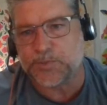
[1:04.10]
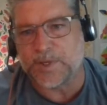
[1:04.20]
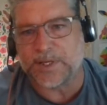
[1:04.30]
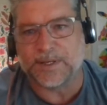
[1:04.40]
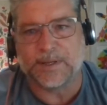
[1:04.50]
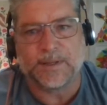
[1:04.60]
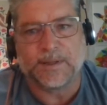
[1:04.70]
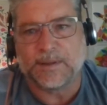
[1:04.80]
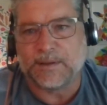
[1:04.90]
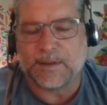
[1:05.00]
one?
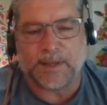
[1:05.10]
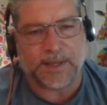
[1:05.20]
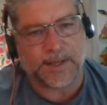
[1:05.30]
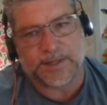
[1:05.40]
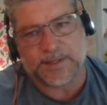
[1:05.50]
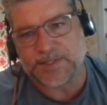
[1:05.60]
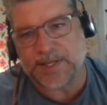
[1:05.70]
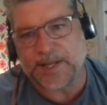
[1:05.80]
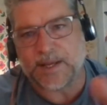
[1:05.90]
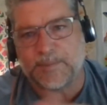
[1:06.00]
And can
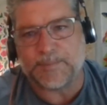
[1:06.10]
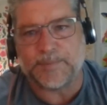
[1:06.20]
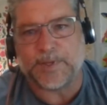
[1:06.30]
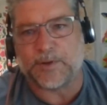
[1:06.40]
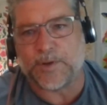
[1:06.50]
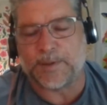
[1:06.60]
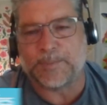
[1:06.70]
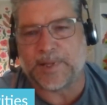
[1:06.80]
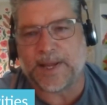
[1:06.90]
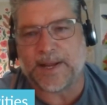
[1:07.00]
set up,
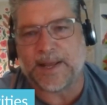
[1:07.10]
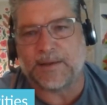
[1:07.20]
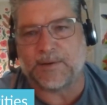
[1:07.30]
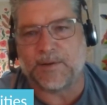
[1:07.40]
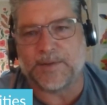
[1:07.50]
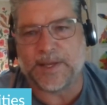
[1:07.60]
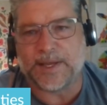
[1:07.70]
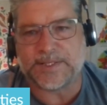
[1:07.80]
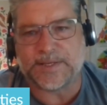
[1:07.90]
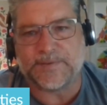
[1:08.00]
and plan out all the
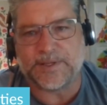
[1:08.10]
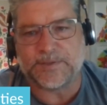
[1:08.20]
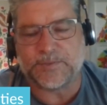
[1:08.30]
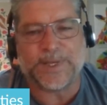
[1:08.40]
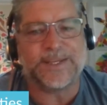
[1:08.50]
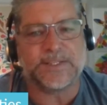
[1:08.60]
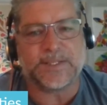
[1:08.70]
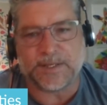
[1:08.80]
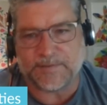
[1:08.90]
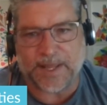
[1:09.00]
activities
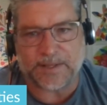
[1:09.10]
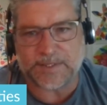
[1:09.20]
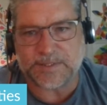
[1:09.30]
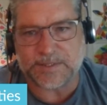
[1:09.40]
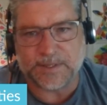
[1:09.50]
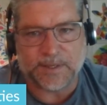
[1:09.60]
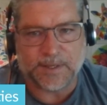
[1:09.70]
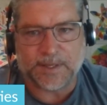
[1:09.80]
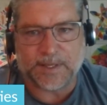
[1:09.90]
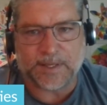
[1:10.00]
weeks in advance.
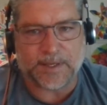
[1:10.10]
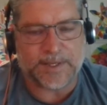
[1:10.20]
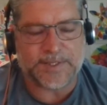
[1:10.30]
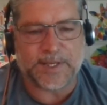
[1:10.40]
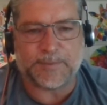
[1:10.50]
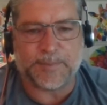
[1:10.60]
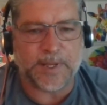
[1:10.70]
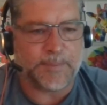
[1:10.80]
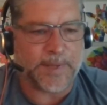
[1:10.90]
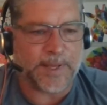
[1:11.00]
He's hitting
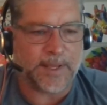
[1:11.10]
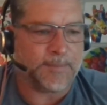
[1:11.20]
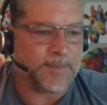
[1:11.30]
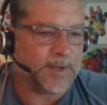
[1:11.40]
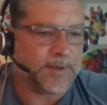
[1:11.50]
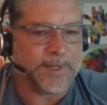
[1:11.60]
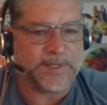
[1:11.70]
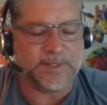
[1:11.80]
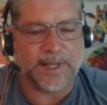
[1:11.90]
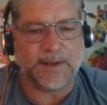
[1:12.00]
me up. Hey, I'm going to
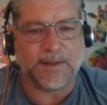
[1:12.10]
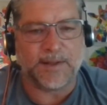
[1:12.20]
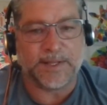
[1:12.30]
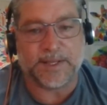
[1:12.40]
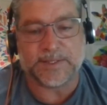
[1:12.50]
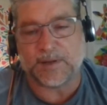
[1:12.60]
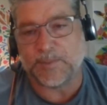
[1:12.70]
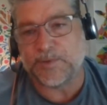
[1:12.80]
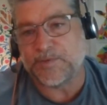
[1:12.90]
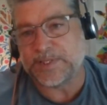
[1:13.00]
be delayed on this. I'll
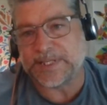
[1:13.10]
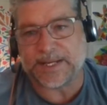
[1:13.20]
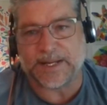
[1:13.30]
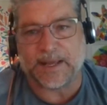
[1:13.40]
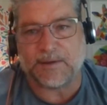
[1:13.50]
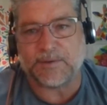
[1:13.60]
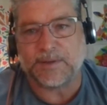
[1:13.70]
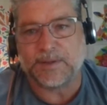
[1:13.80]
move the ticket out.